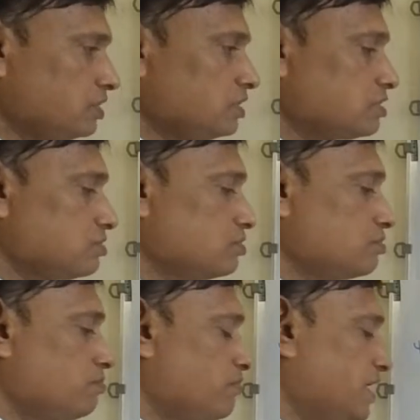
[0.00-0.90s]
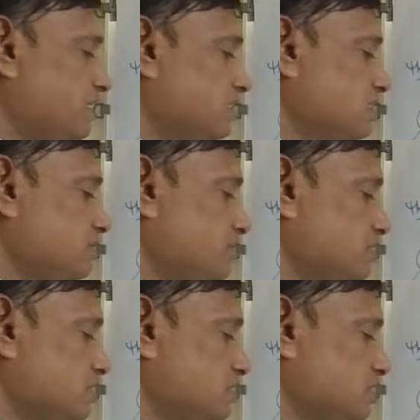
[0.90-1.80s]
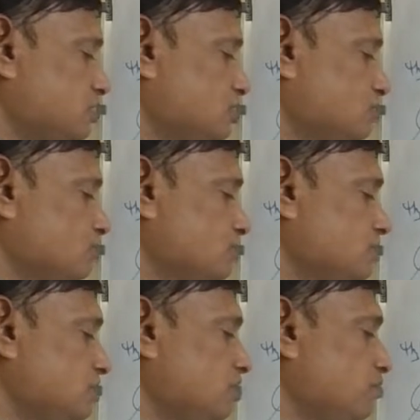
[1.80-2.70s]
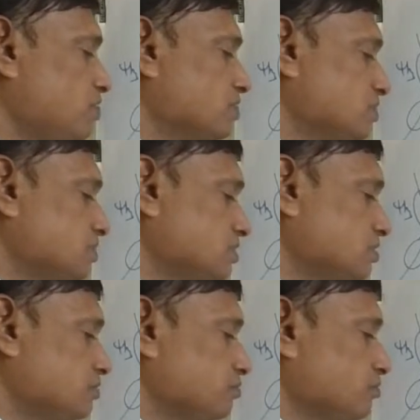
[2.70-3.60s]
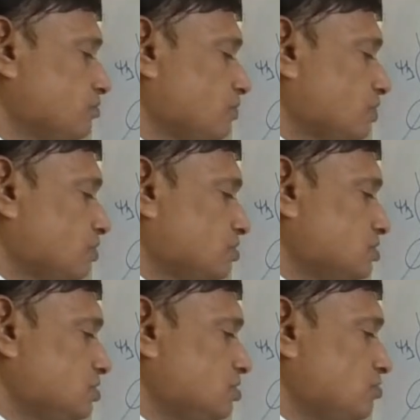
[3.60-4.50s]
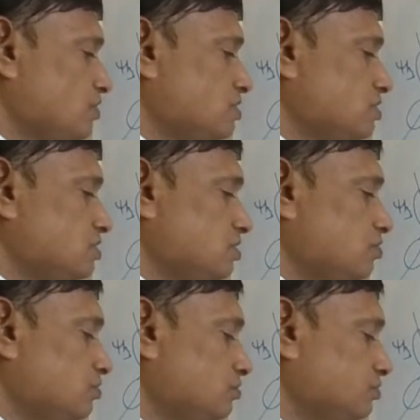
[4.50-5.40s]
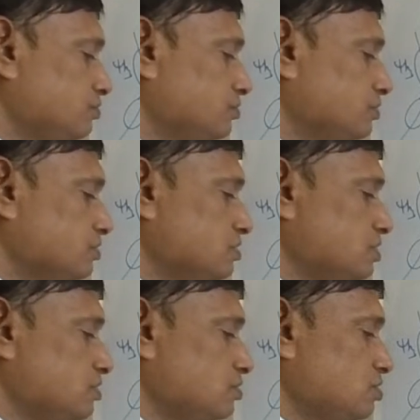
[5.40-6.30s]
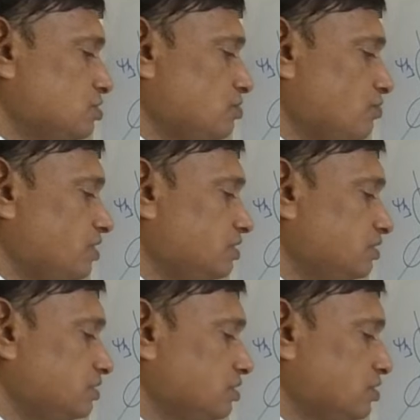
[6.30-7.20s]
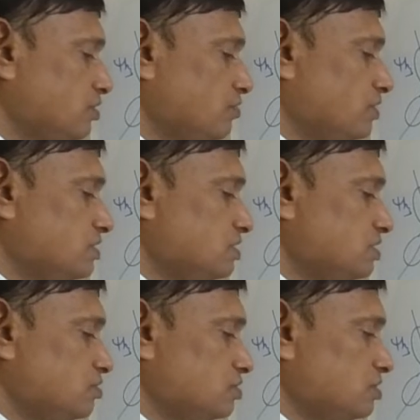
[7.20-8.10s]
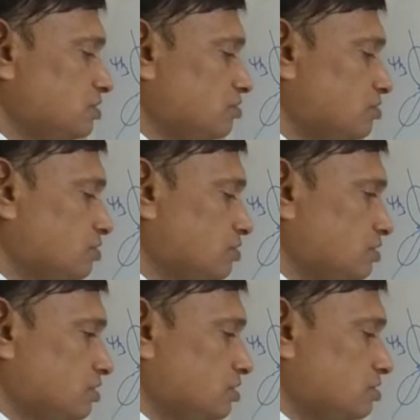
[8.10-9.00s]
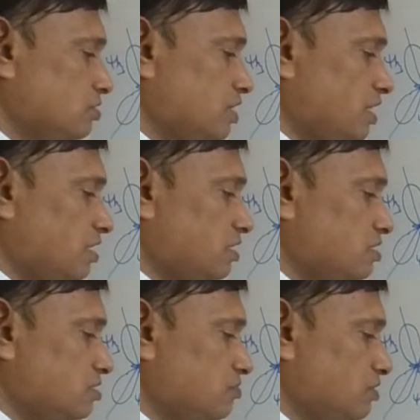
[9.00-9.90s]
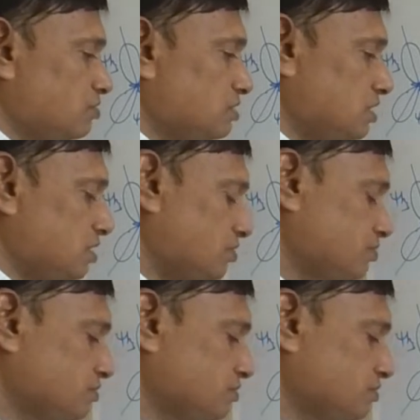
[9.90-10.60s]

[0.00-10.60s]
So matrix representations for c3 plus 0 1 0 0 0 1 1 0 0. So character is equal to 0.